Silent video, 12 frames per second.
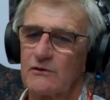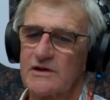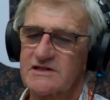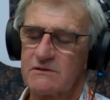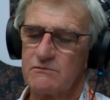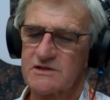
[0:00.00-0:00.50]

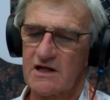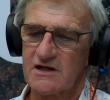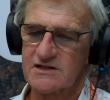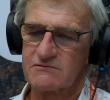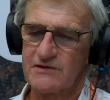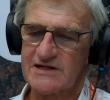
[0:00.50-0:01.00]
question was
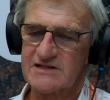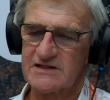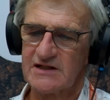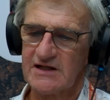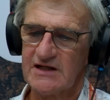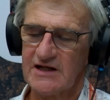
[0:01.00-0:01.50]
asked
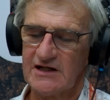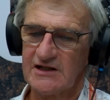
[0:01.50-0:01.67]
recently,